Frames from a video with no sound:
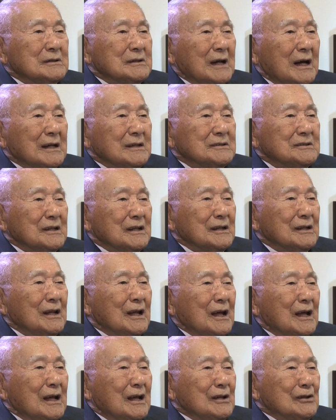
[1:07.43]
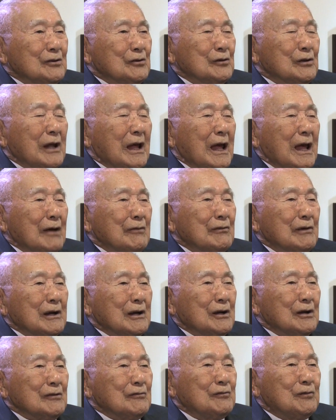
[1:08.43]
so I said, do they have a
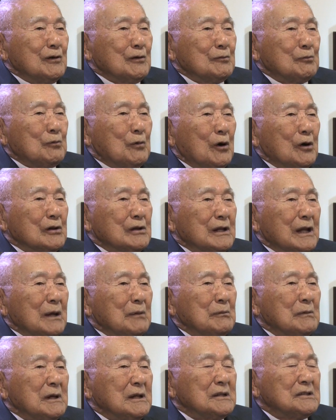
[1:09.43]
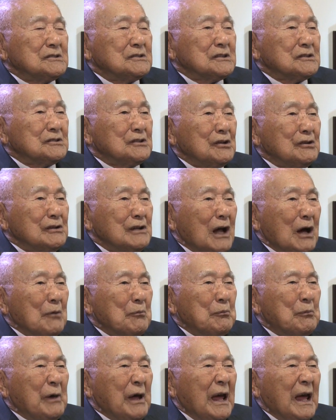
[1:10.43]
good football team? He said, they're
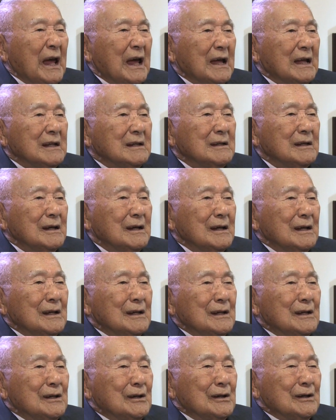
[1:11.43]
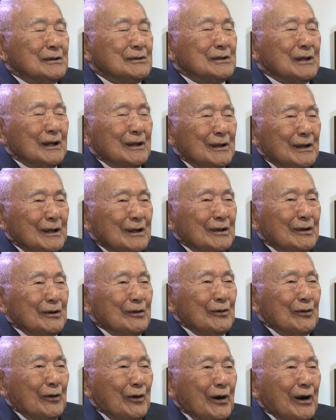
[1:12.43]
not bad. I said,
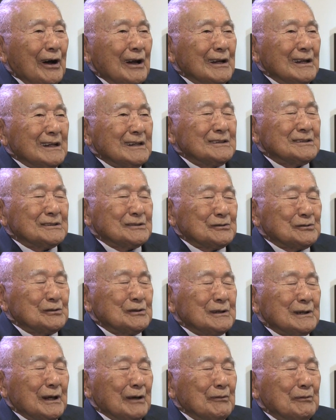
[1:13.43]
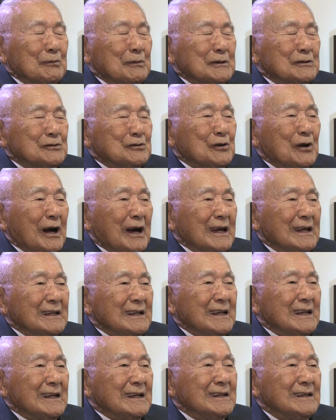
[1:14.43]
well, let's give them a try
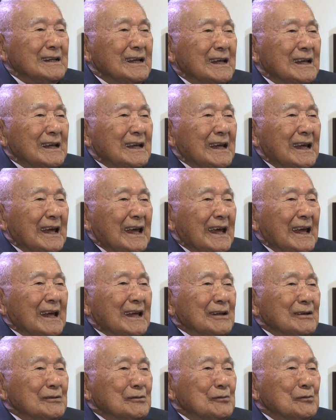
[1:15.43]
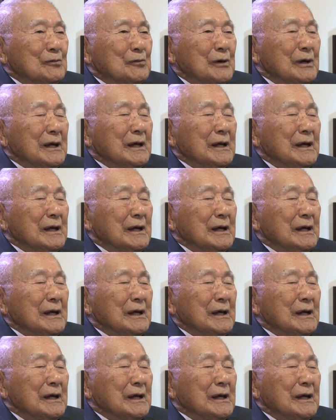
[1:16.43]
then. And